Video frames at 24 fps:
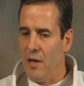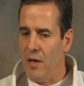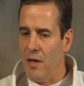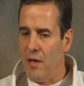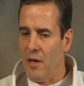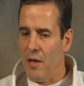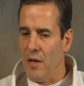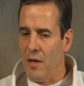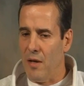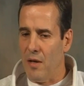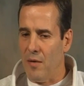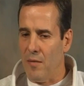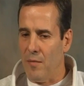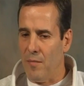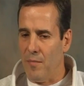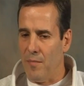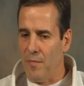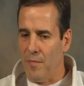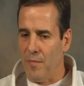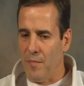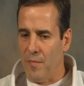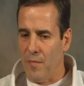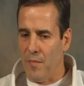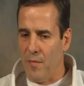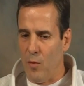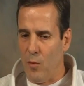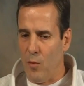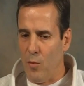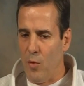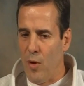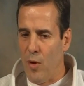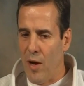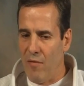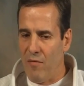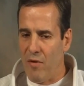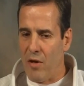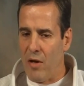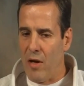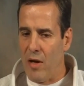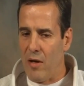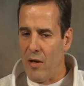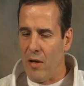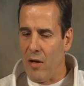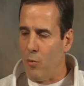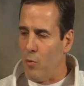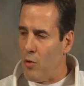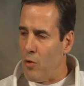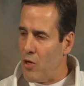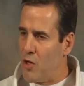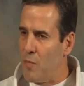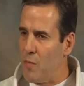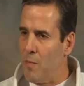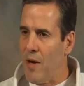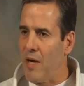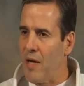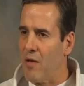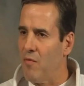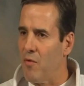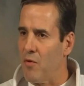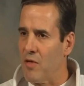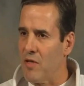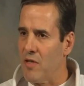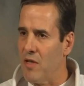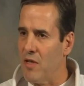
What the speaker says: will have a respect for